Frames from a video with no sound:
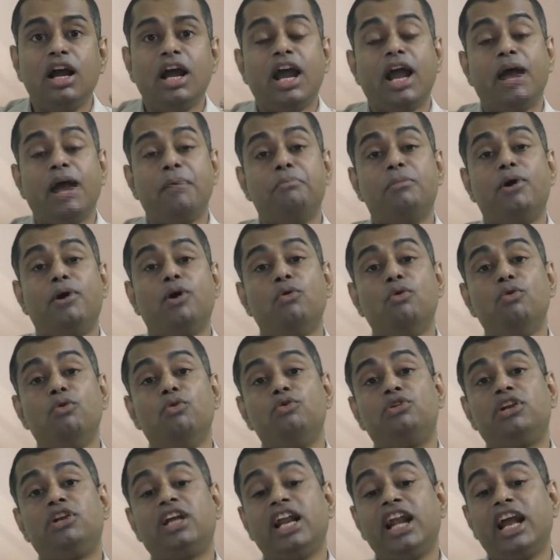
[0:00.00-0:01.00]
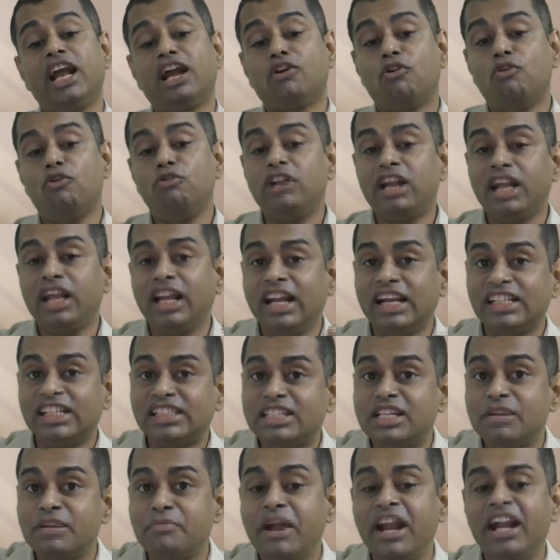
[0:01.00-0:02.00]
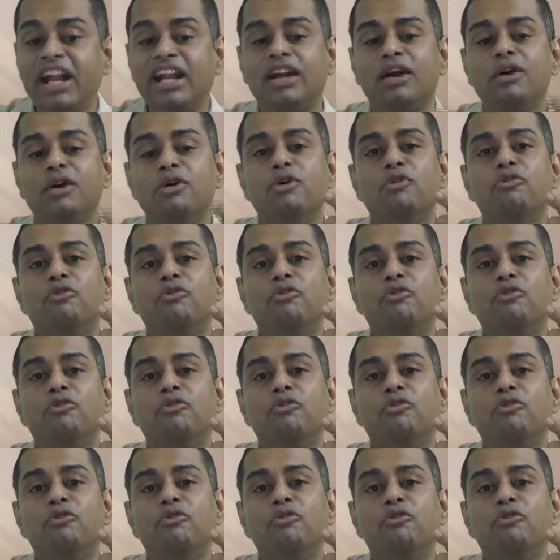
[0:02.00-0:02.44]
about an accounting estimate